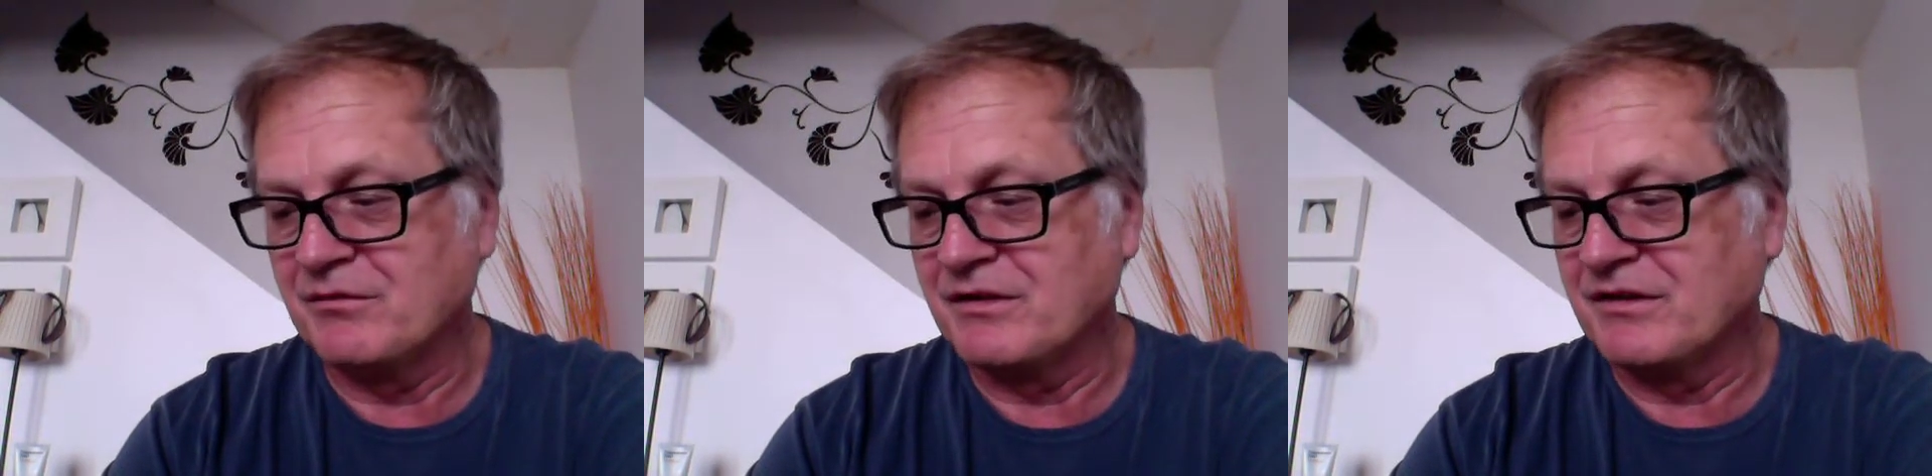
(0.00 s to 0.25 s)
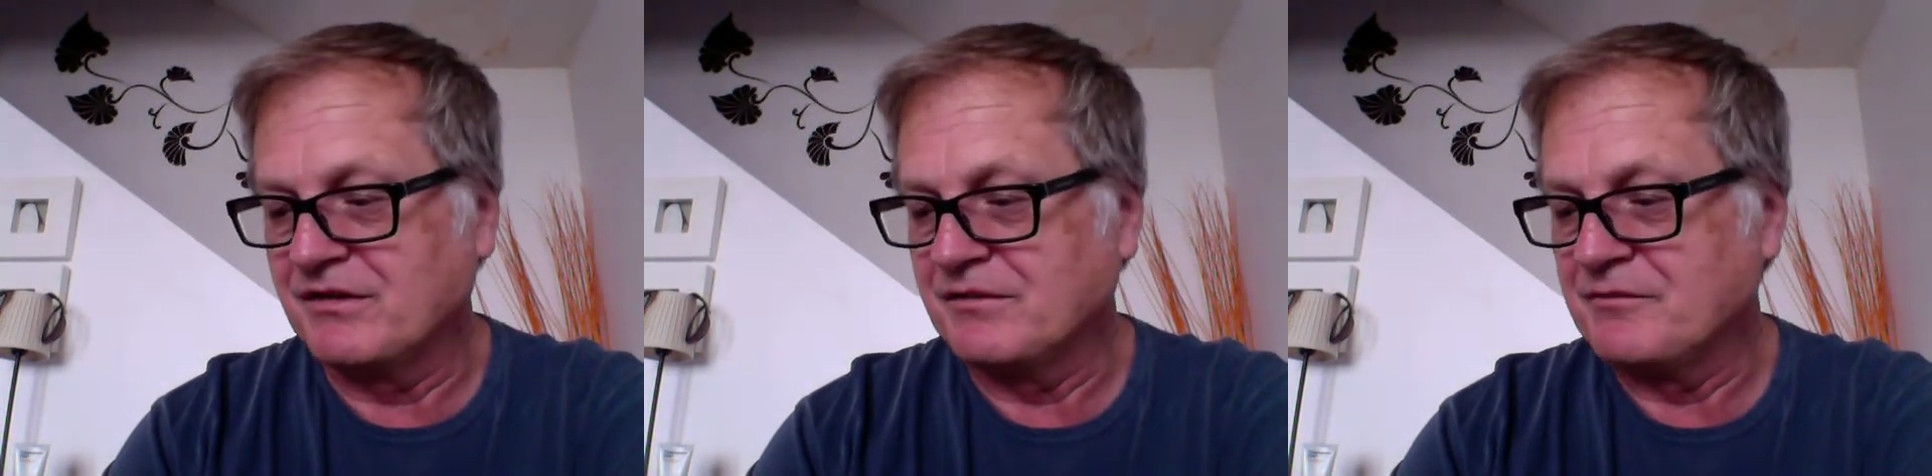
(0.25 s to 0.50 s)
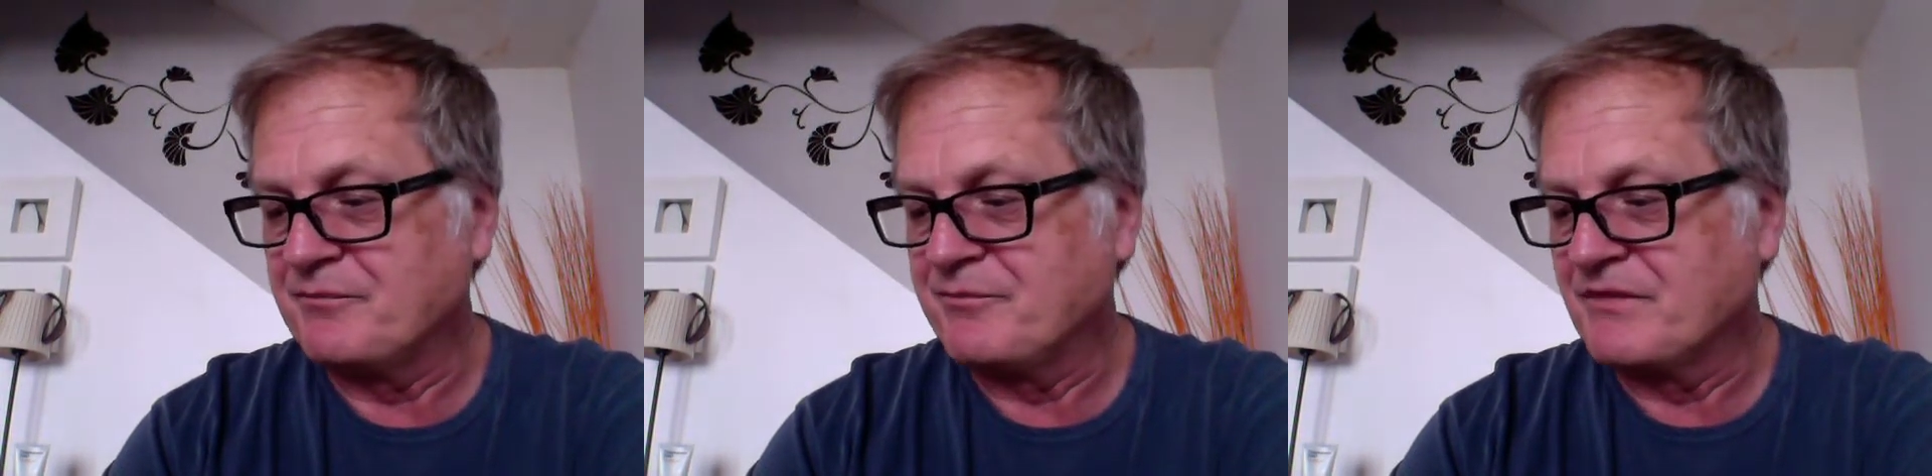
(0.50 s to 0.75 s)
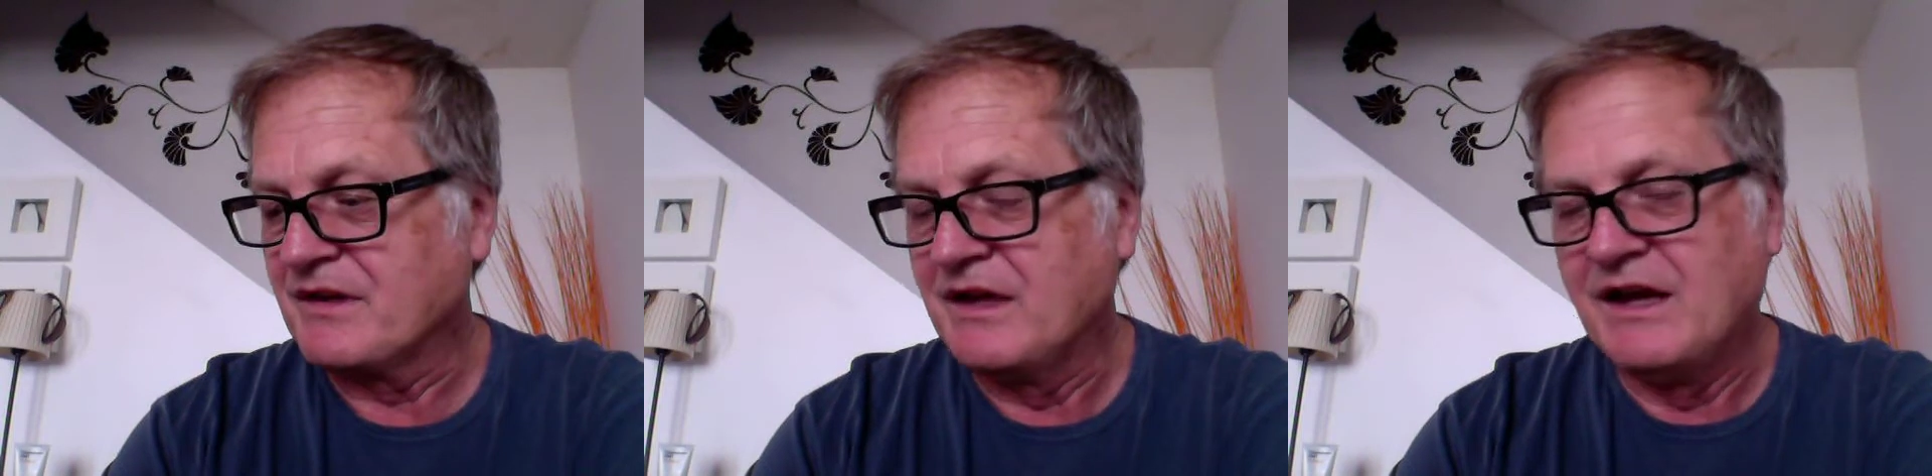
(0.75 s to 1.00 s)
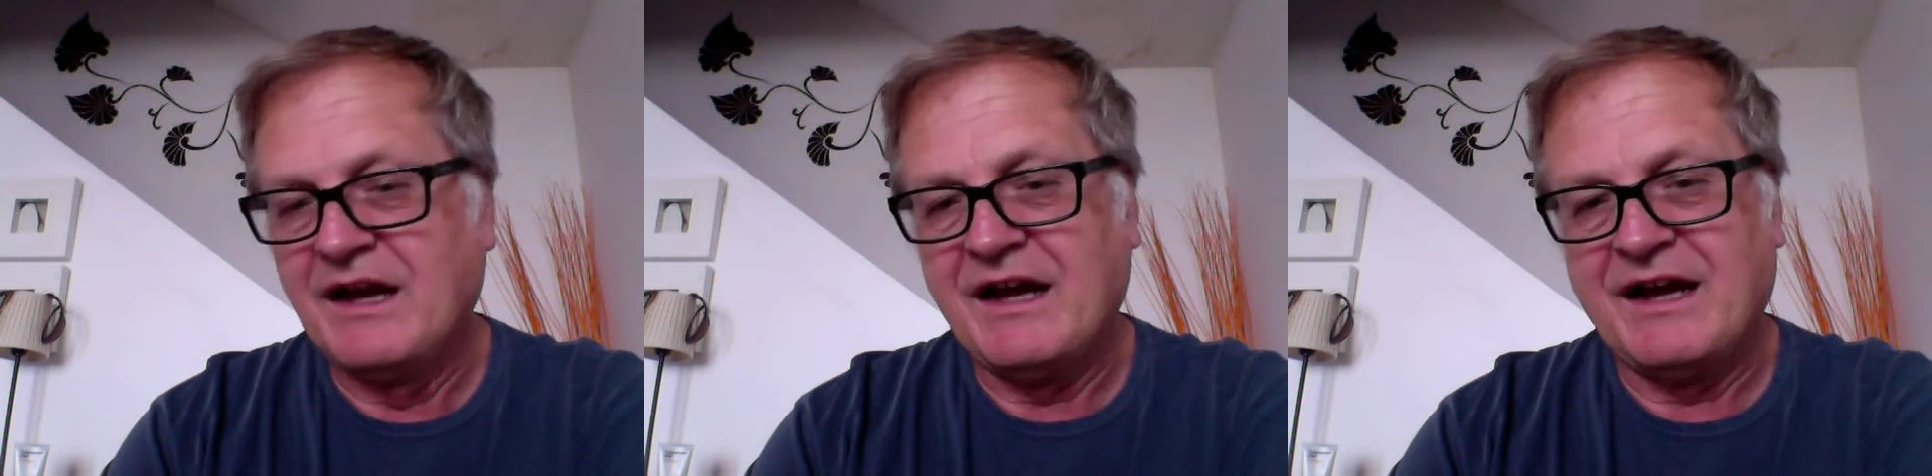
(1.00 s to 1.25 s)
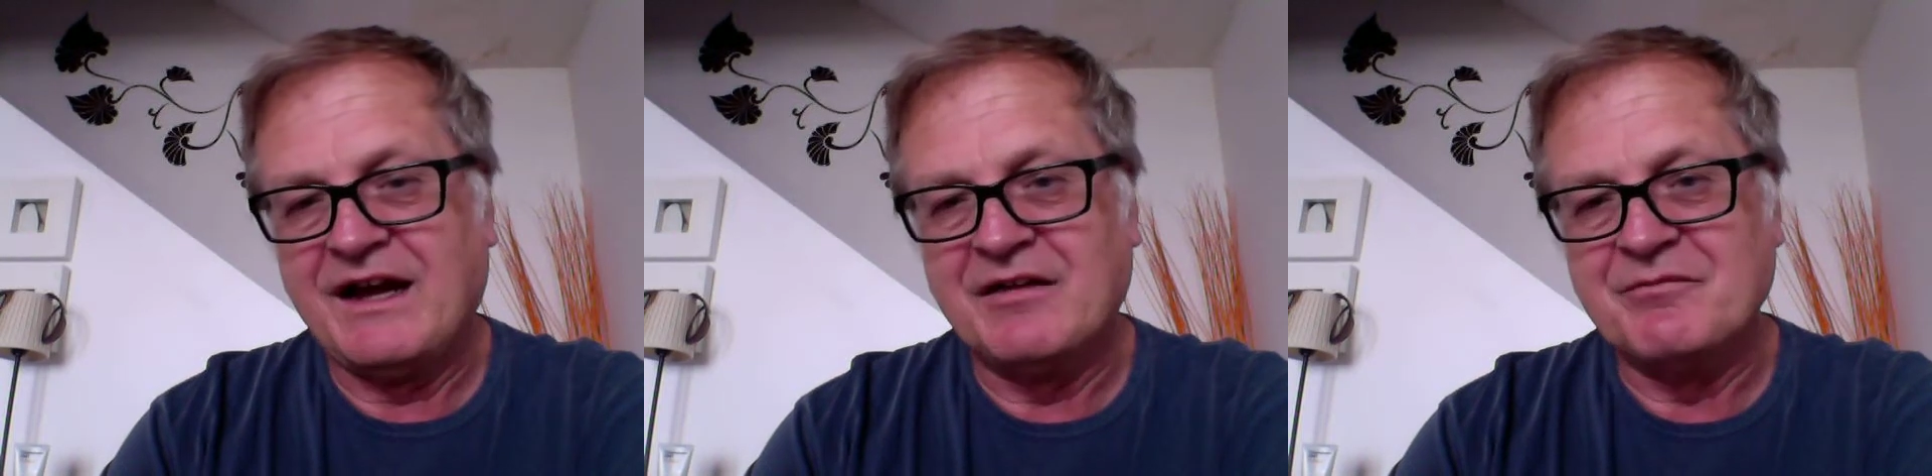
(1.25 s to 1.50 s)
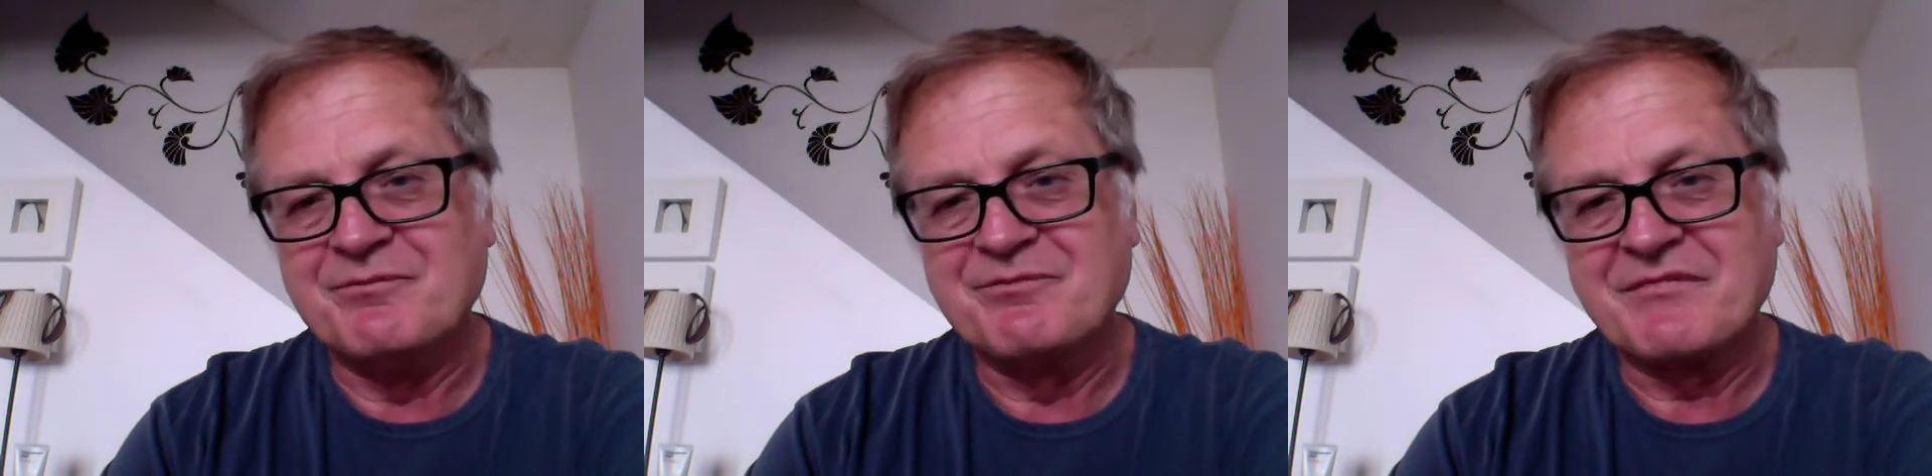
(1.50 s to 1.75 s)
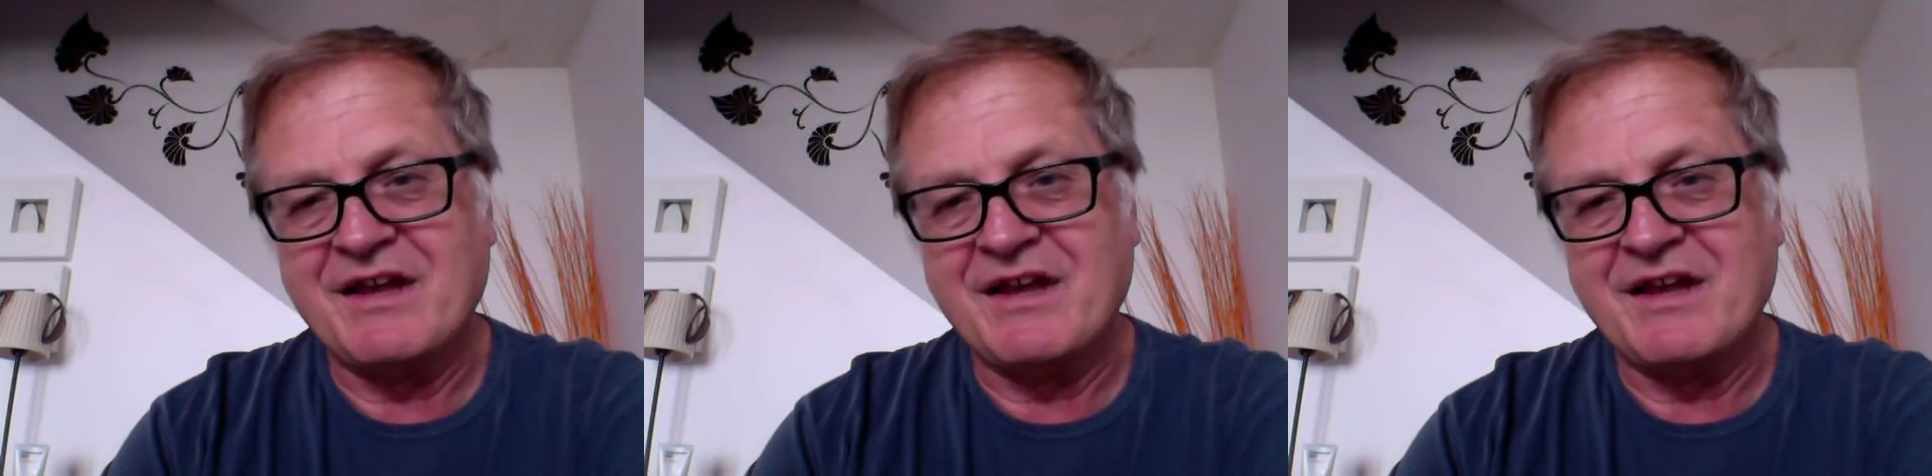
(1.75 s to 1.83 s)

with.